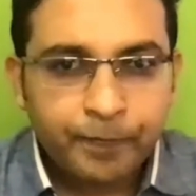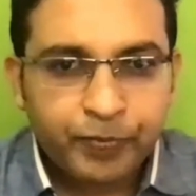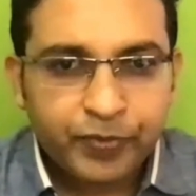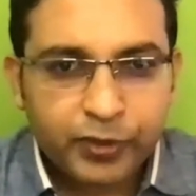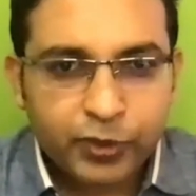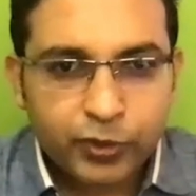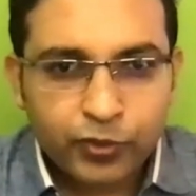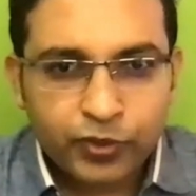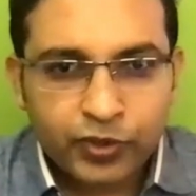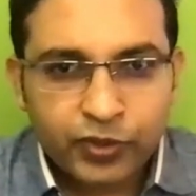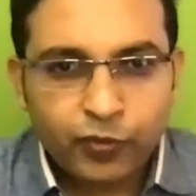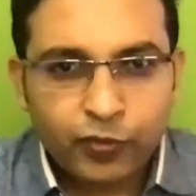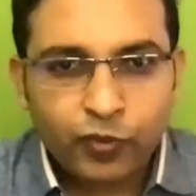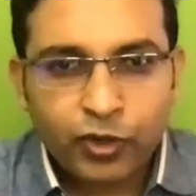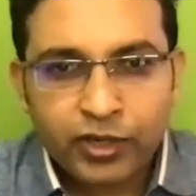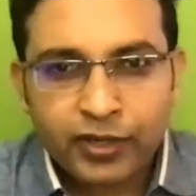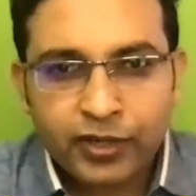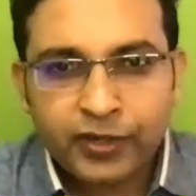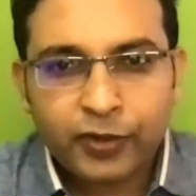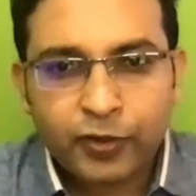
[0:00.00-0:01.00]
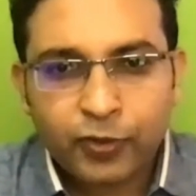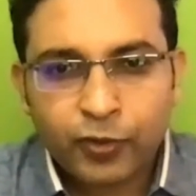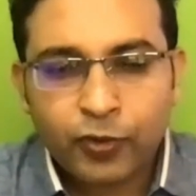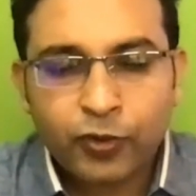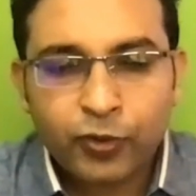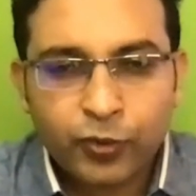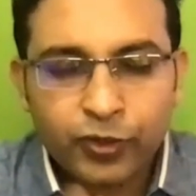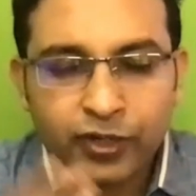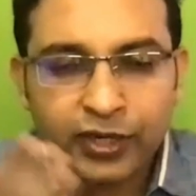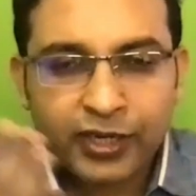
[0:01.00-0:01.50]
So what wrong
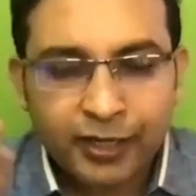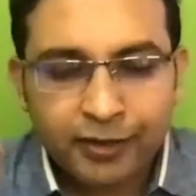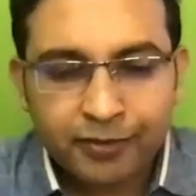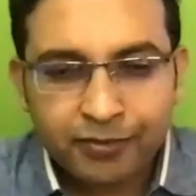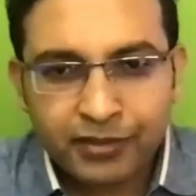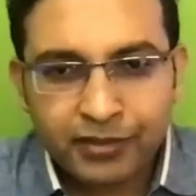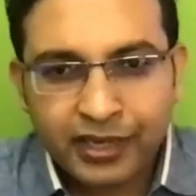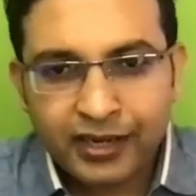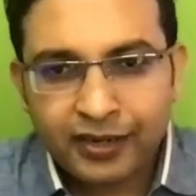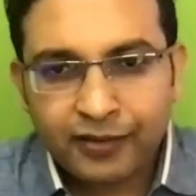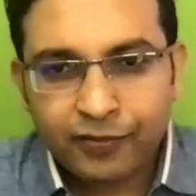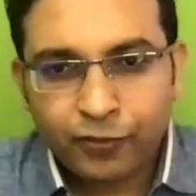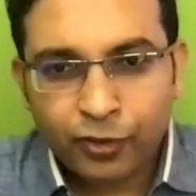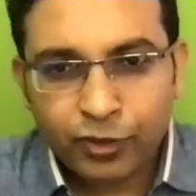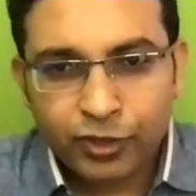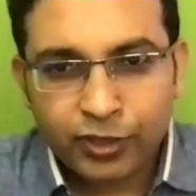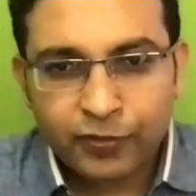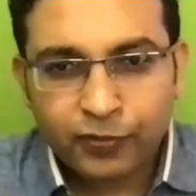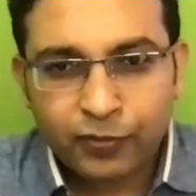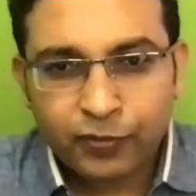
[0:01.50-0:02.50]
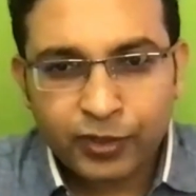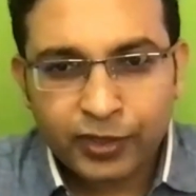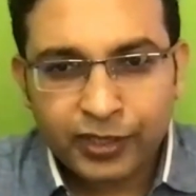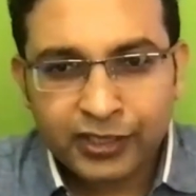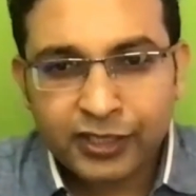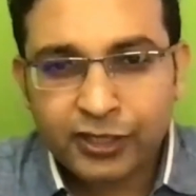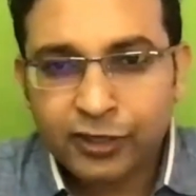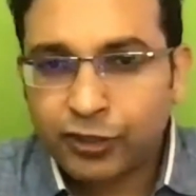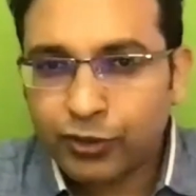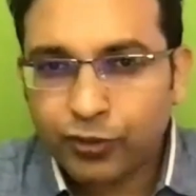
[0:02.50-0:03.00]
could come and what
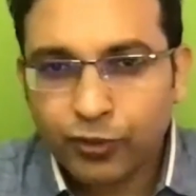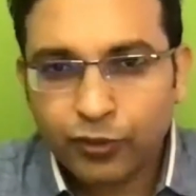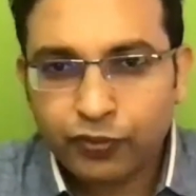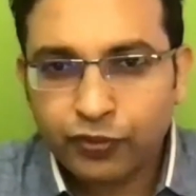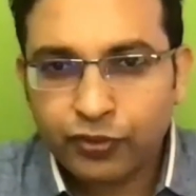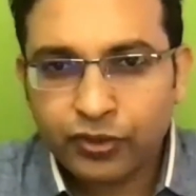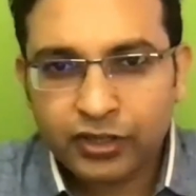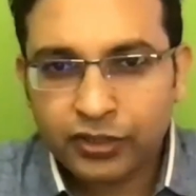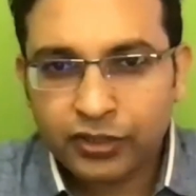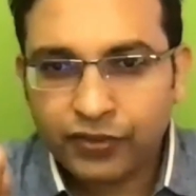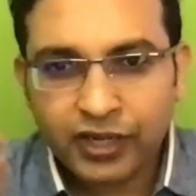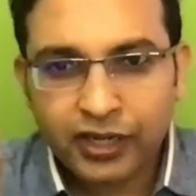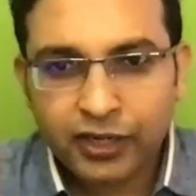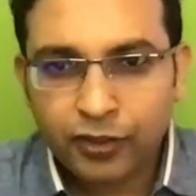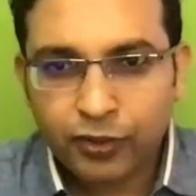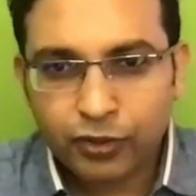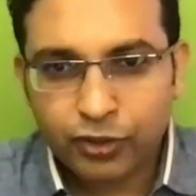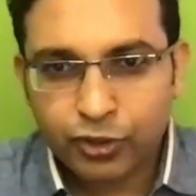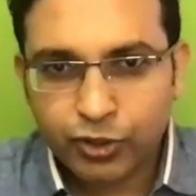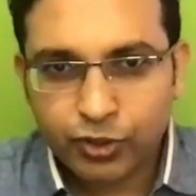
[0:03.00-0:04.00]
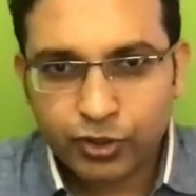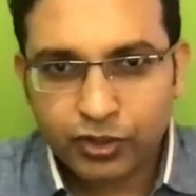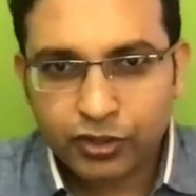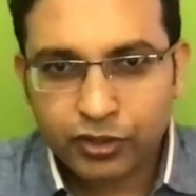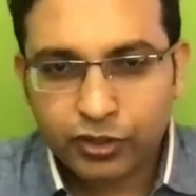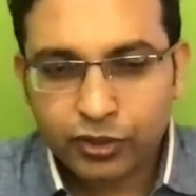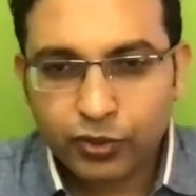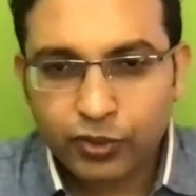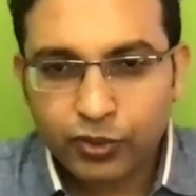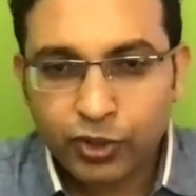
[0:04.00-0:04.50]
is in store for us, we are not sure.
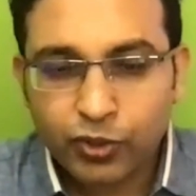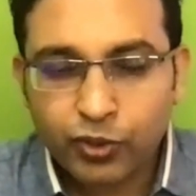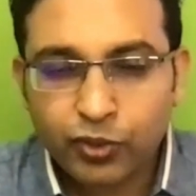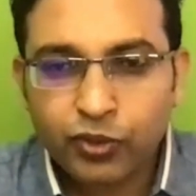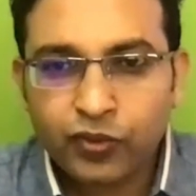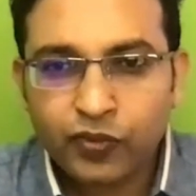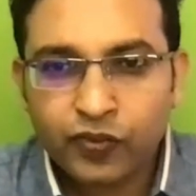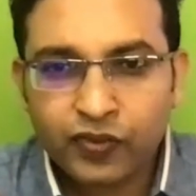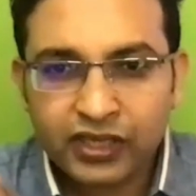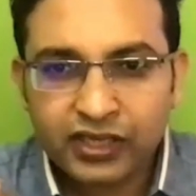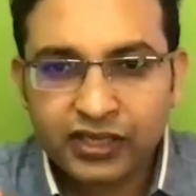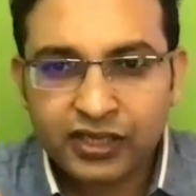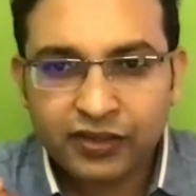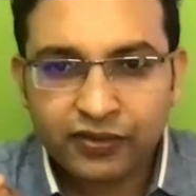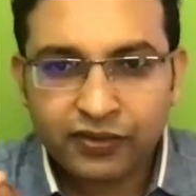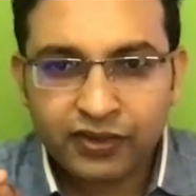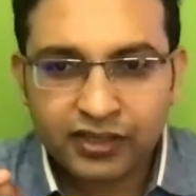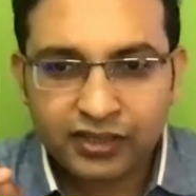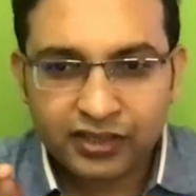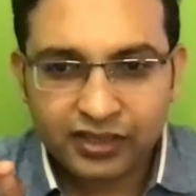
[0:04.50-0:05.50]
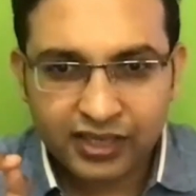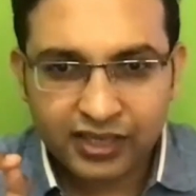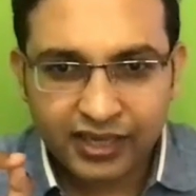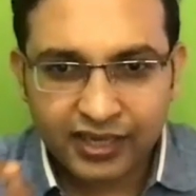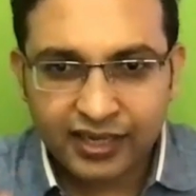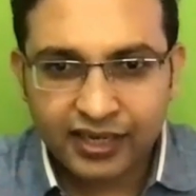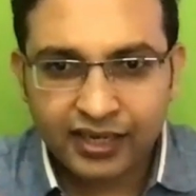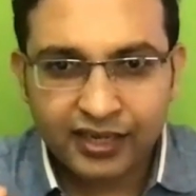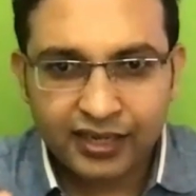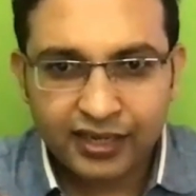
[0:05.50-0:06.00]
So don't waste even a
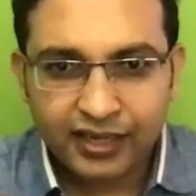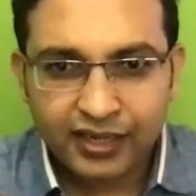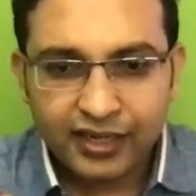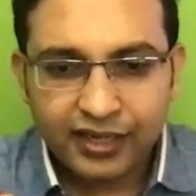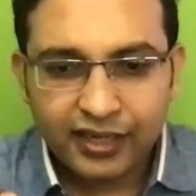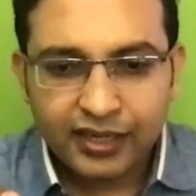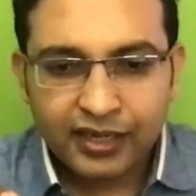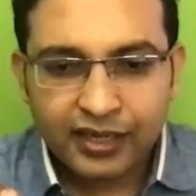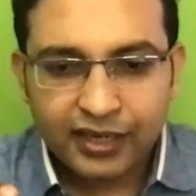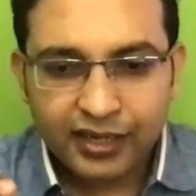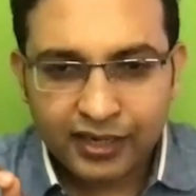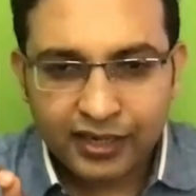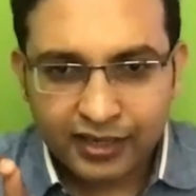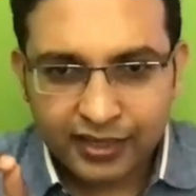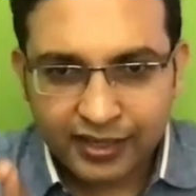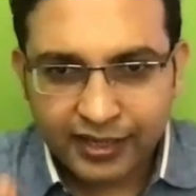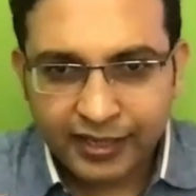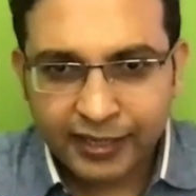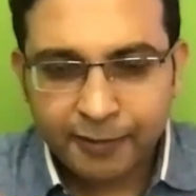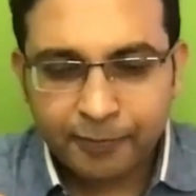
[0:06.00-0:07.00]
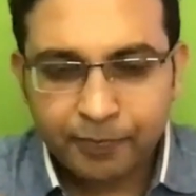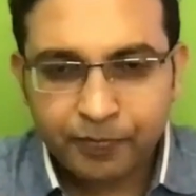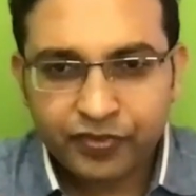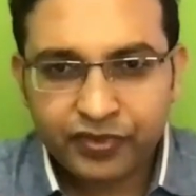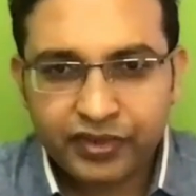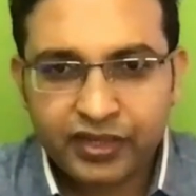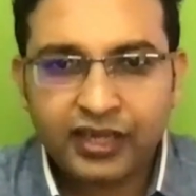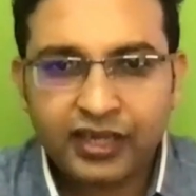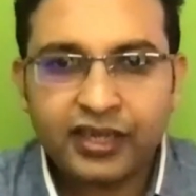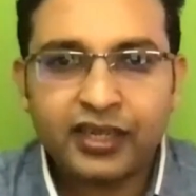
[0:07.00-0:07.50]
single time
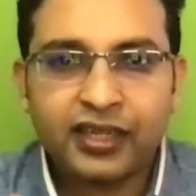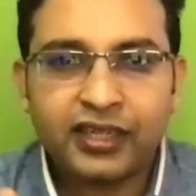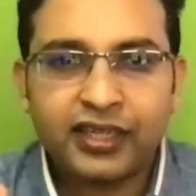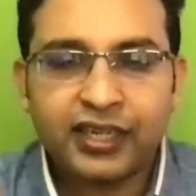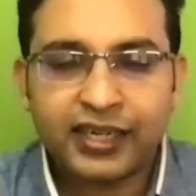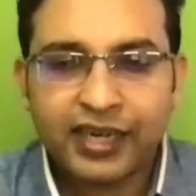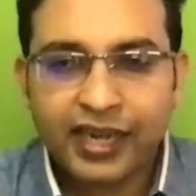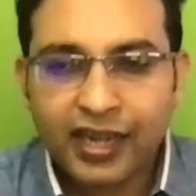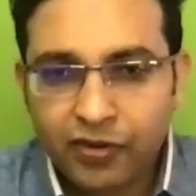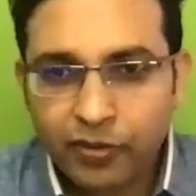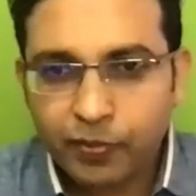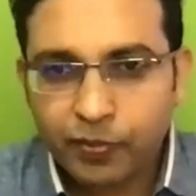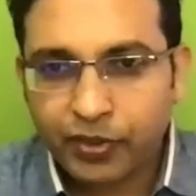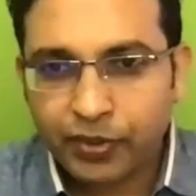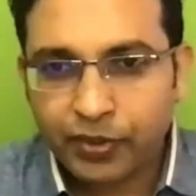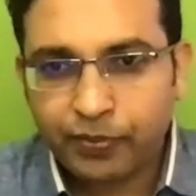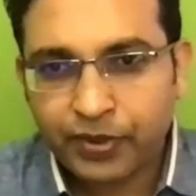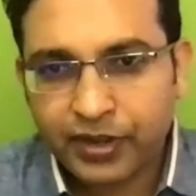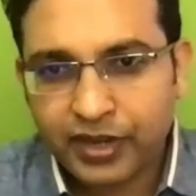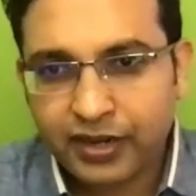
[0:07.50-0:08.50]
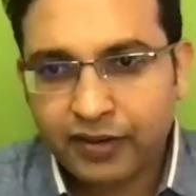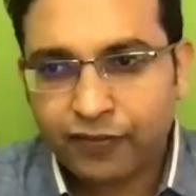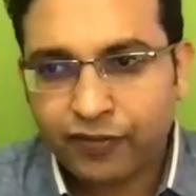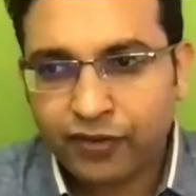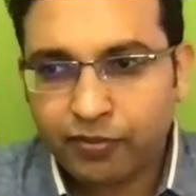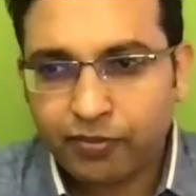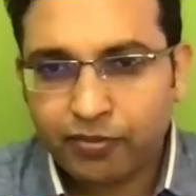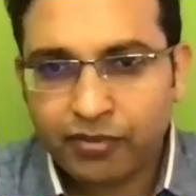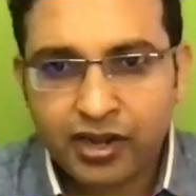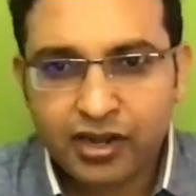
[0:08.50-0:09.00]
thinking that I'll prepare
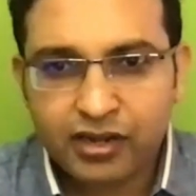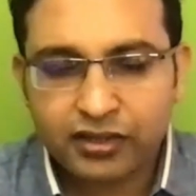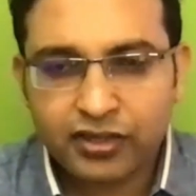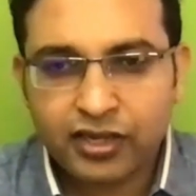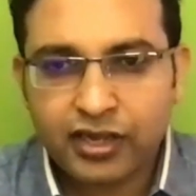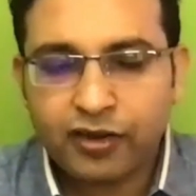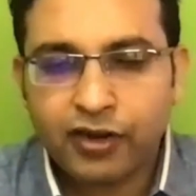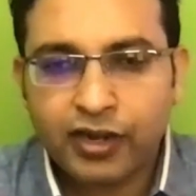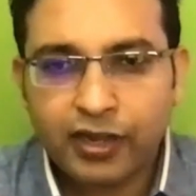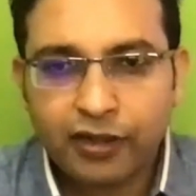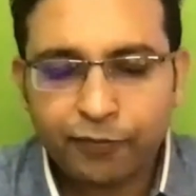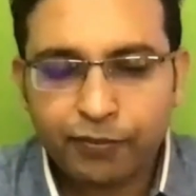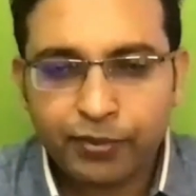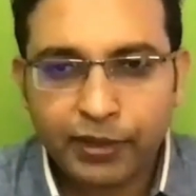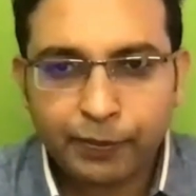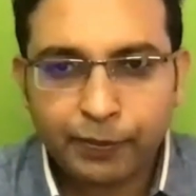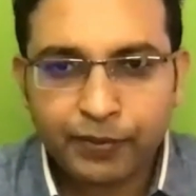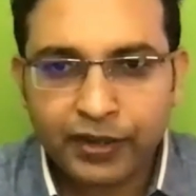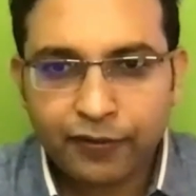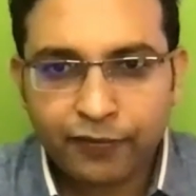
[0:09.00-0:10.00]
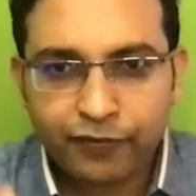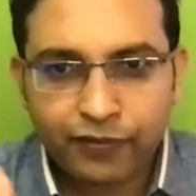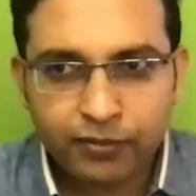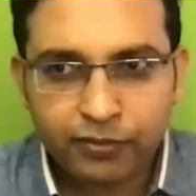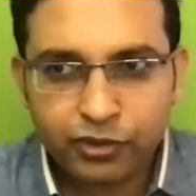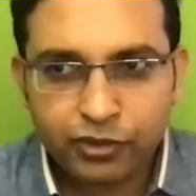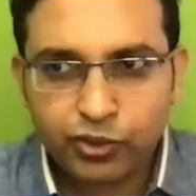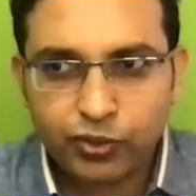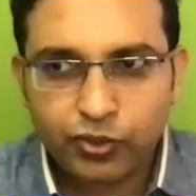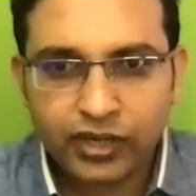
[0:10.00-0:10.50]
from March or I'll prepare
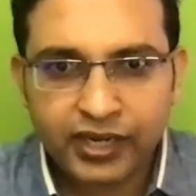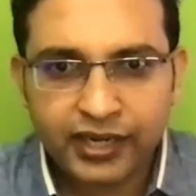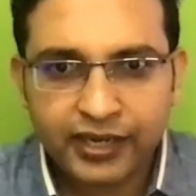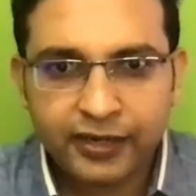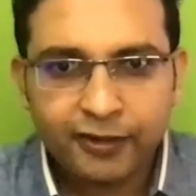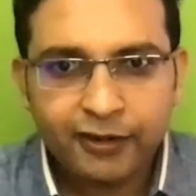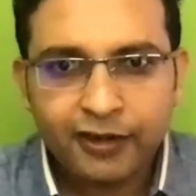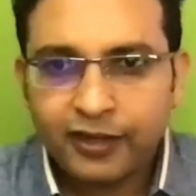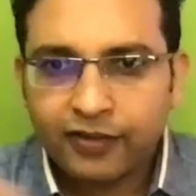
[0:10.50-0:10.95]
from July.